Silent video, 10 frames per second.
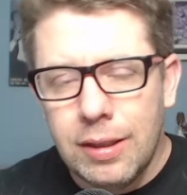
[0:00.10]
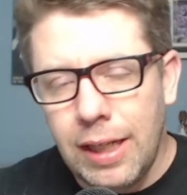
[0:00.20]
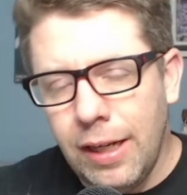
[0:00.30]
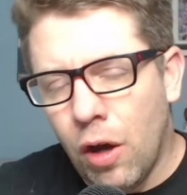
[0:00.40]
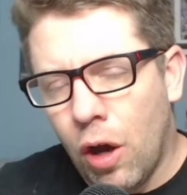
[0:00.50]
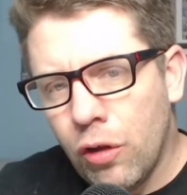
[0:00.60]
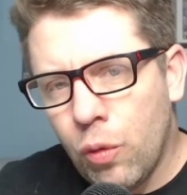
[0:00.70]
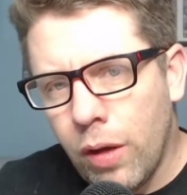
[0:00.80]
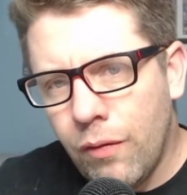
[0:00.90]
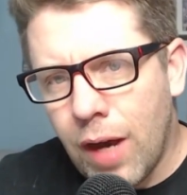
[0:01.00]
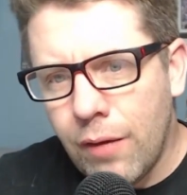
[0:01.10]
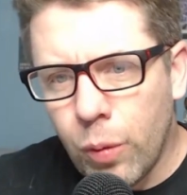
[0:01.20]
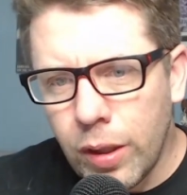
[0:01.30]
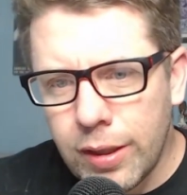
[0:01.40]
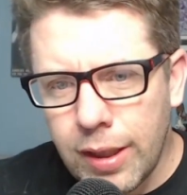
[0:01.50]
Seton Hall
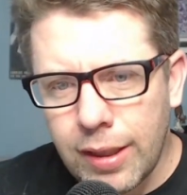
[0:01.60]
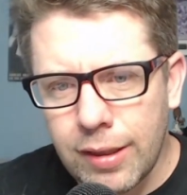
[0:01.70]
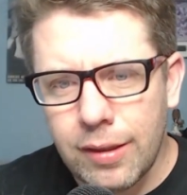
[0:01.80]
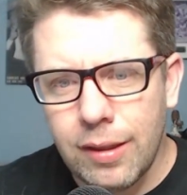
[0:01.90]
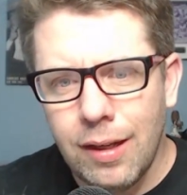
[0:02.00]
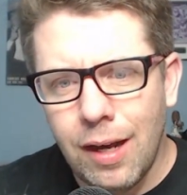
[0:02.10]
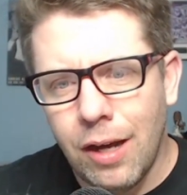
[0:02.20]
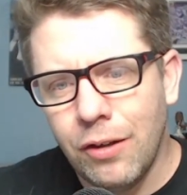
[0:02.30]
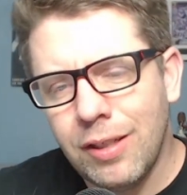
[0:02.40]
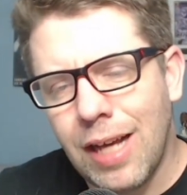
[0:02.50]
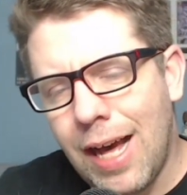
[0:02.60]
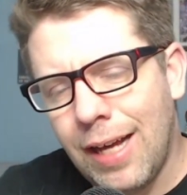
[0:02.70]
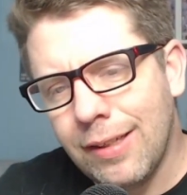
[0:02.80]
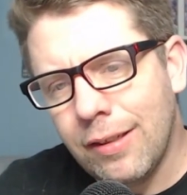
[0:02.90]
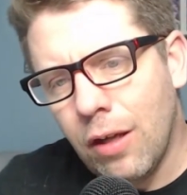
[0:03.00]
25-26,
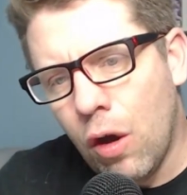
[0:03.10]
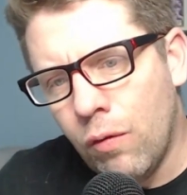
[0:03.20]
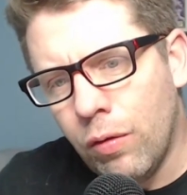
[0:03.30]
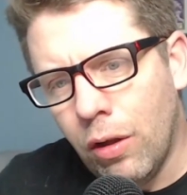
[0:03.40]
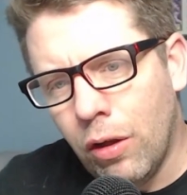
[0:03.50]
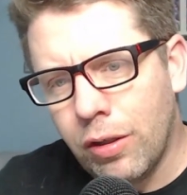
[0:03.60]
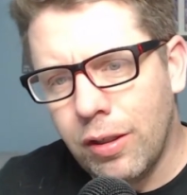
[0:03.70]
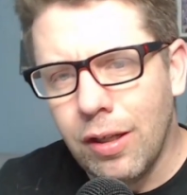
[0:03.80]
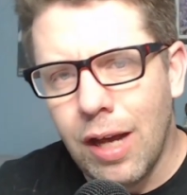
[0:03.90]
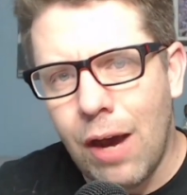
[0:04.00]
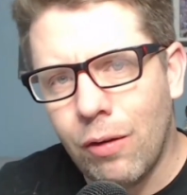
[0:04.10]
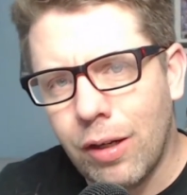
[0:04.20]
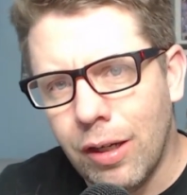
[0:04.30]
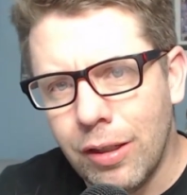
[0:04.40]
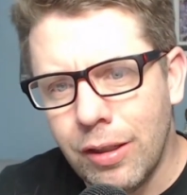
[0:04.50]
undersized, overlooked,
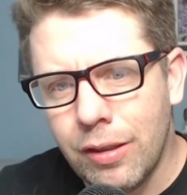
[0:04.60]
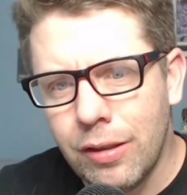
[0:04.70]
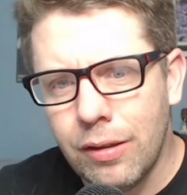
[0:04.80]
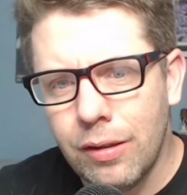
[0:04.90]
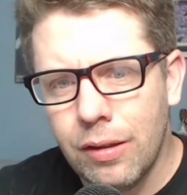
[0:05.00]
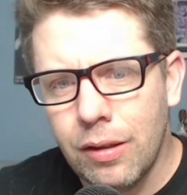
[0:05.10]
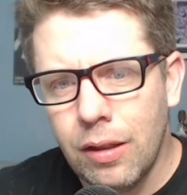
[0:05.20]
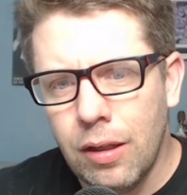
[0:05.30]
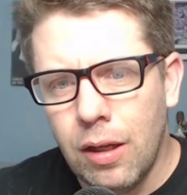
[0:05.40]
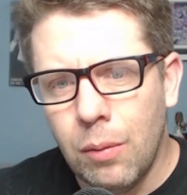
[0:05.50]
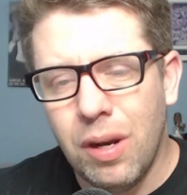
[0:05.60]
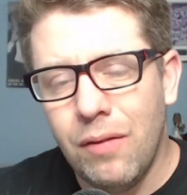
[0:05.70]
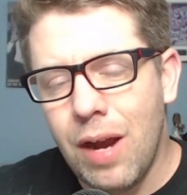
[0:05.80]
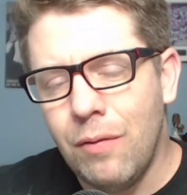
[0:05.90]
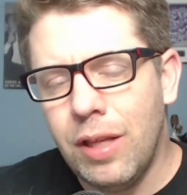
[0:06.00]
outgunned. But
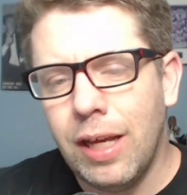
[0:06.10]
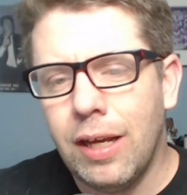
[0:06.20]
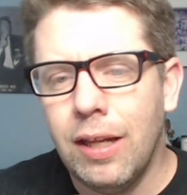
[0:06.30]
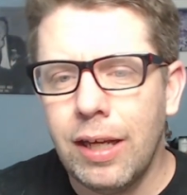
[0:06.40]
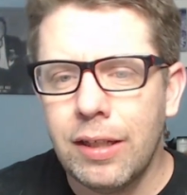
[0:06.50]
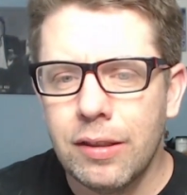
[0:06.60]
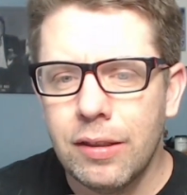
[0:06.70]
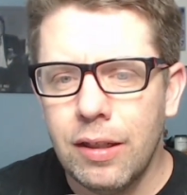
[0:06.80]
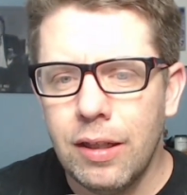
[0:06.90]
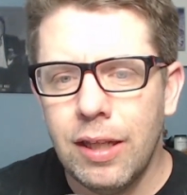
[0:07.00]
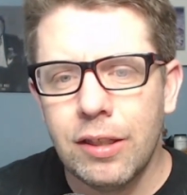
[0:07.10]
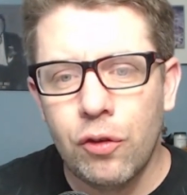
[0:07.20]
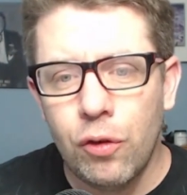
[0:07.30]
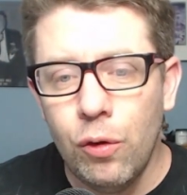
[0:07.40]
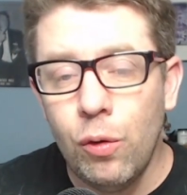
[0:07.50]
if everything clicks, this
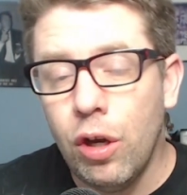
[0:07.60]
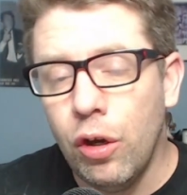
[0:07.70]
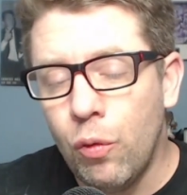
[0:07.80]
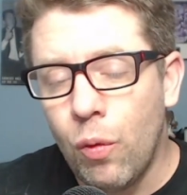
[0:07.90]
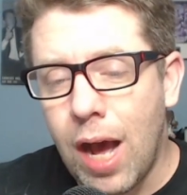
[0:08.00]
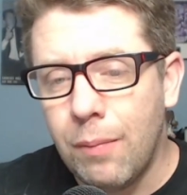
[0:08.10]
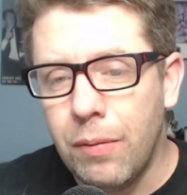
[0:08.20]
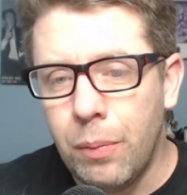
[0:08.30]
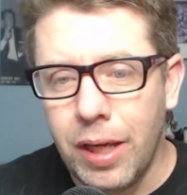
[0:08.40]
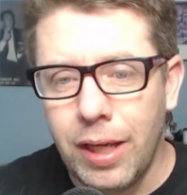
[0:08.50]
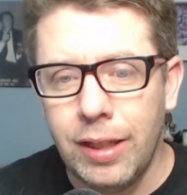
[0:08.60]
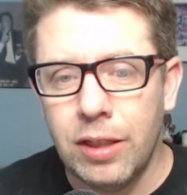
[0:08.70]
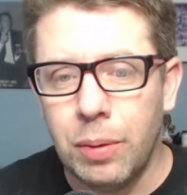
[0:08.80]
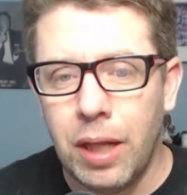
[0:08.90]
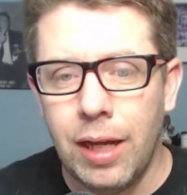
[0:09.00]
crew could rob the Big
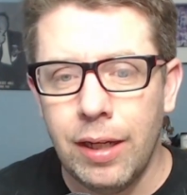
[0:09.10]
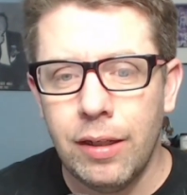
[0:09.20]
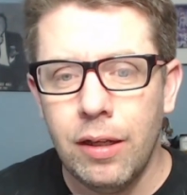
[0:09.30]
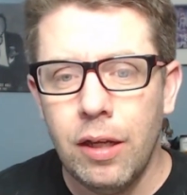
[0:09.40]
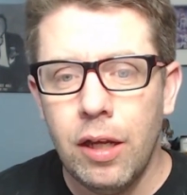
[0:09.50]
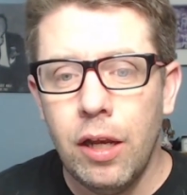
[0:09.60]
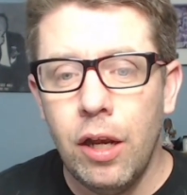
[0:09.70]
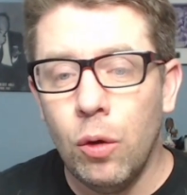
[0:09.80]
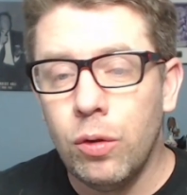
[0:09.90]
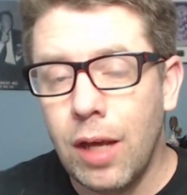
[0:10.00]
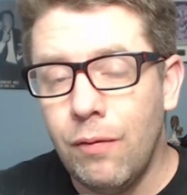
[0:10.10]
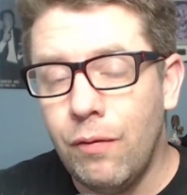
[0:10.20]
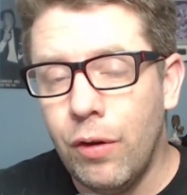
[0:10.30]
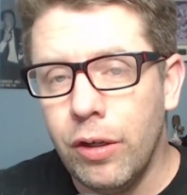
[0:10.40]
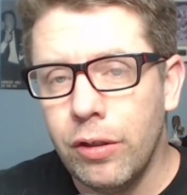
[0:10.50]
East blind. No
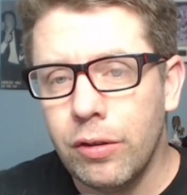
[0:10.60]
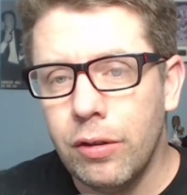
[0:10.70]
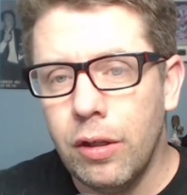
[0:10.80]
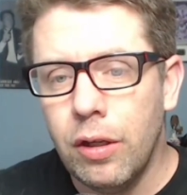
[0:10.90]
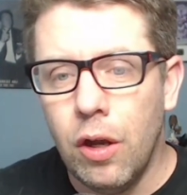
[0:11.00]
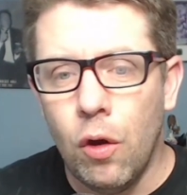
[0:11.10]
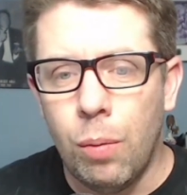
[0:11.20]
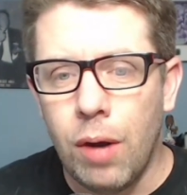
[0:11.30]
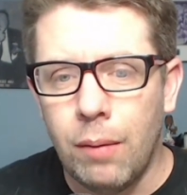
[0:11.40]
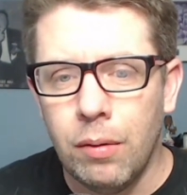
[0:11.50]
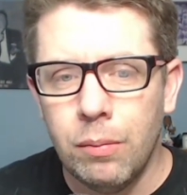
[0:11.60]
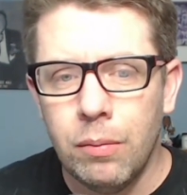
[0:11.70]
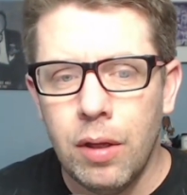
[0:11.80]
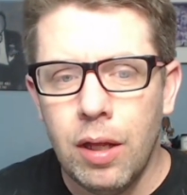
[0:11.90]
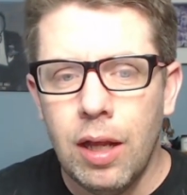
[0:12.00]
7-footers, no problem.
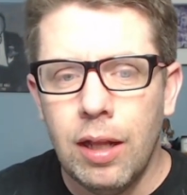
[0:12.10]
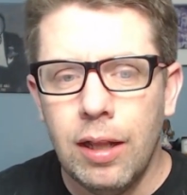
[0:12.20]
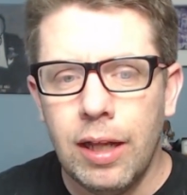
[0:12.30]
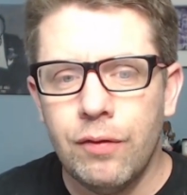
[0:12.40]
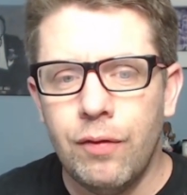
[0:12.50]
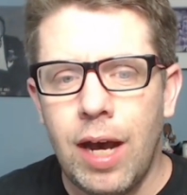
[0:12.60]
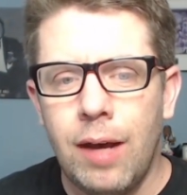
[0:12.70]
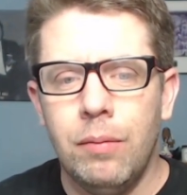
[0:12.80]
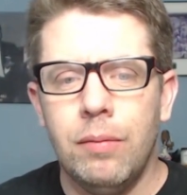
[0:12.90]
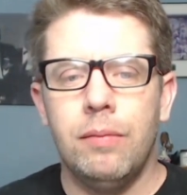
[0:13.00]
Let's vibe.